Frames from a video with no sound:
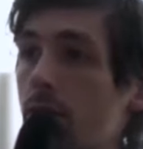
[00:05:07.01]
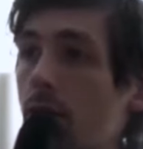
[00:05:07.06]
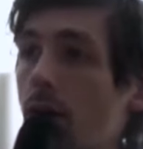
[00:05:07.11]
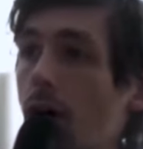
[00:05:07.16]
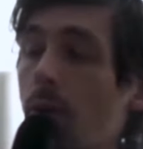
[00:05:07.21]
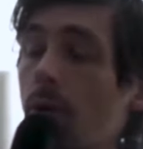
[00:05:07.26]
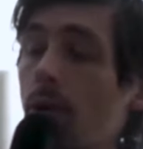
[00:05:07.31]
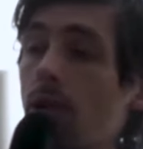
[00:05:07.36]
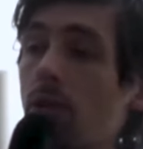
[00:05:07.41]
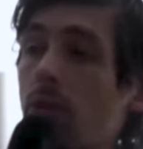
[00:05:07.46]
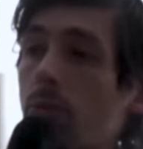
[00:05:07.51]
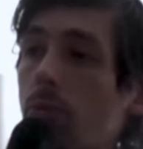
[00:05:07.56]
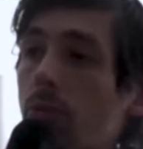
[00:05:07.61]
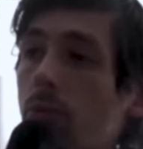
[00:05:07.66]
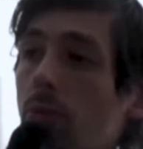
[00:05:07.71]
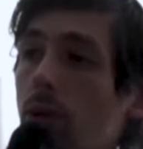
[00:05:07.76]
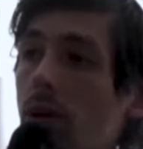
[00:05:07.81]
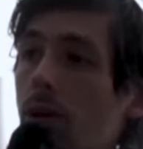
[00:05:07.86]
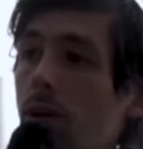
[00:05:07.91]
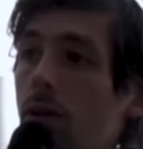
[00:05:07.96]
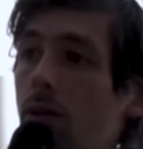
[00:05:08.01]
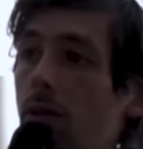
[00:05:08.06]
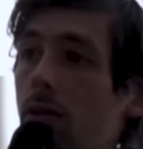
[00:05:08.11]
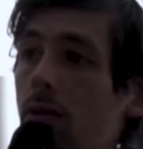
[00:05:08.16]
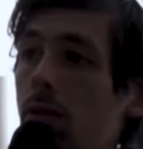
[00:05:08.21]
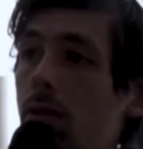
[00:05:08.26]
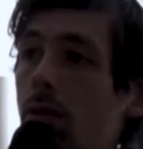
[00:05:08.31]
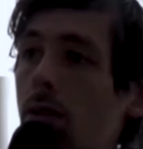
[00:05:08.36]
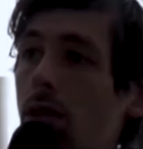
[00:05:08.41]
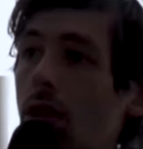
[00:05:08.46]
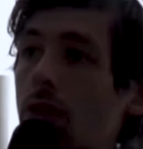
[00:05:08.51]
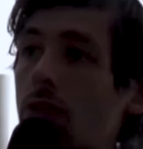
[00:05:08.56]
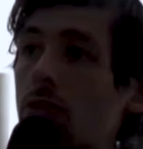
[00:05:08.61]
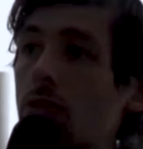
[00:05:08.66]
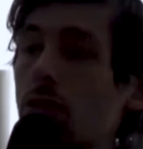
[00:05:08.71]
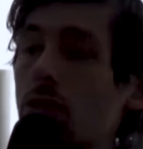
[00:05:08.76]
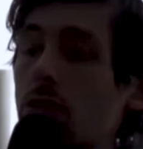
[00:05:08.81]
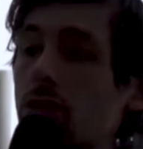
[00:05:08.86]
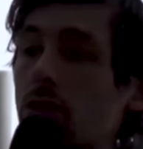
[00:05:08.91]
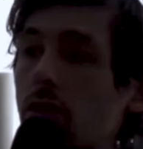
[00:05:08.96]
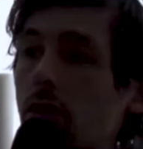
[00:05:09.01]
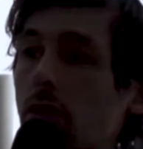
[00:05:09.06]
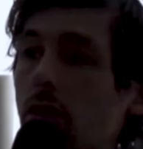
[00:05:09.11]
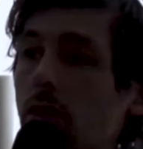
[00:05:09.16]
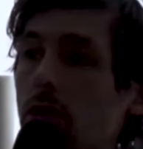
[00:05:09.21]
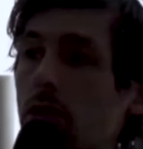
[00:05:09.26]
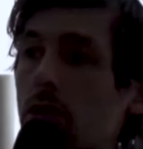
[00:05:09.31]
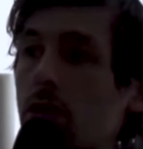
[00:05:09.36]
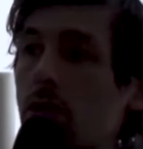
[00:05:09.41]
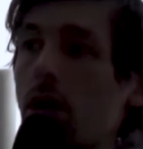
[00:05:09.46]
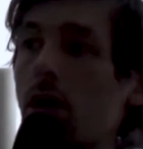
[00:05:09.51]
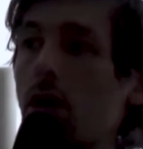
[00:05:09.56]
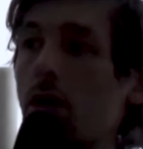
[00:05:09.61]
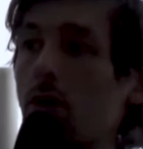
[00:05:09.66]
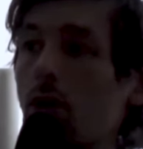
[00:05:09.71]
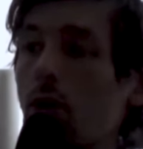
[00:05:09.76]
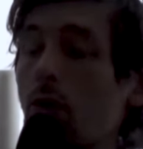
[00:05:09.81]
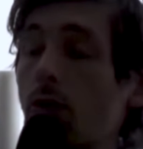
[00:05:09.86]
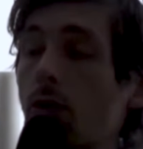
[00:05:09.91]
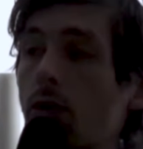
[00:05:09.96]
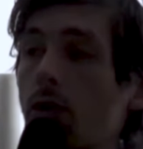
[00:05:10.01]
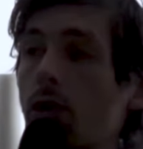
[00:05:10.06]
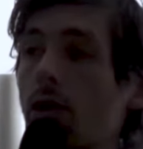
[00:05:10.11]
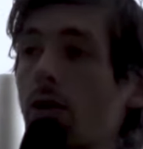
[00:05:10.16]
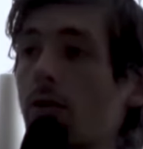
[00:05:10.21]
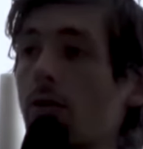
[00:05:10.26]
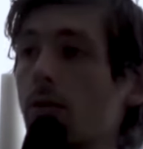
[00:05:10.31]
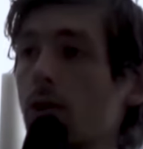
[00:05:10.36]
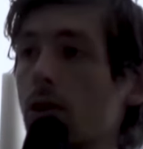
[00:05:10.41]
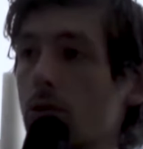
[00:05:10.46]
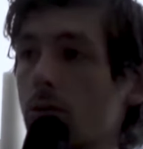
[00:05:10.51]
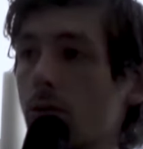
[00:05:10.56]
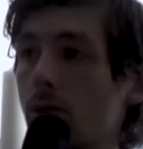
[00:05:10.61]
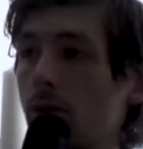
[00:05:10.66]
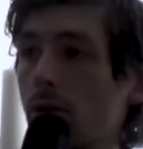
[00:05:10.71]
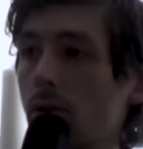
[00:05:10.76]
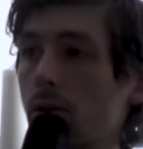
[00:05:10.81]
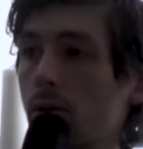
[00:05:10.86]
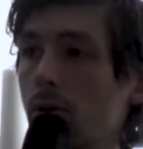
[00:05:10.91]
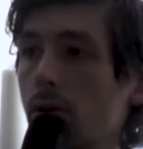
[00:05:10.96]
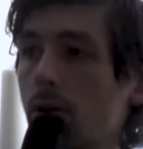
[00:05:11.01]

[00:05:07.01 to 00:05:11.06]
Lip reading: Communism would be the interests of the state over the individual.